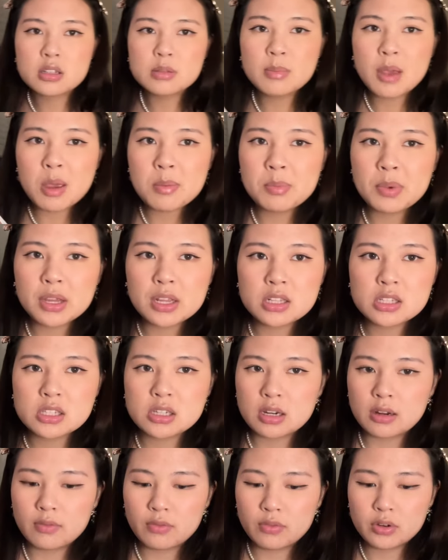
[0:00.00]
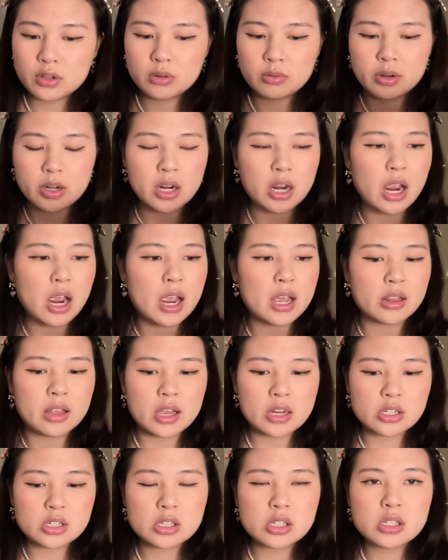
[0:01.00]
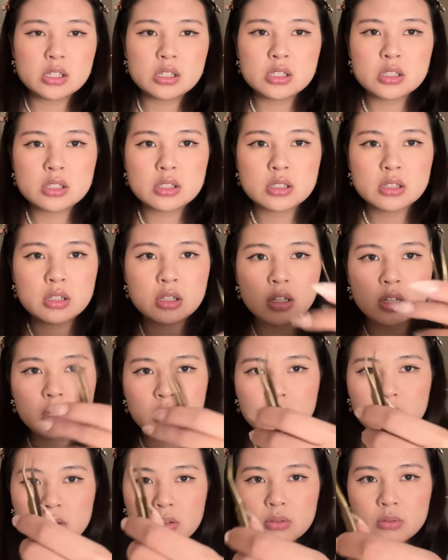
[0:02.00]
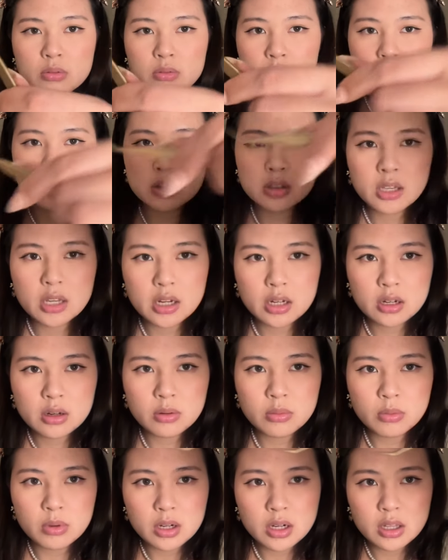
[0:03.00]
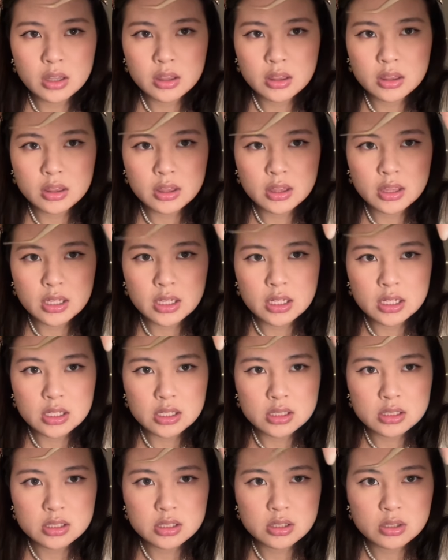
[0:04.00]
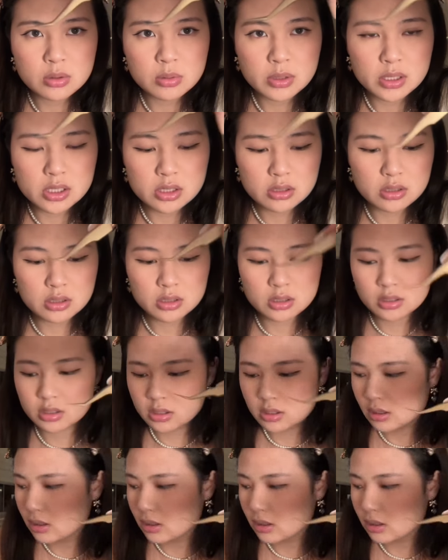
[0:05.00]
is my biggest tip for doing eyelashes. Use like one of these tweezers.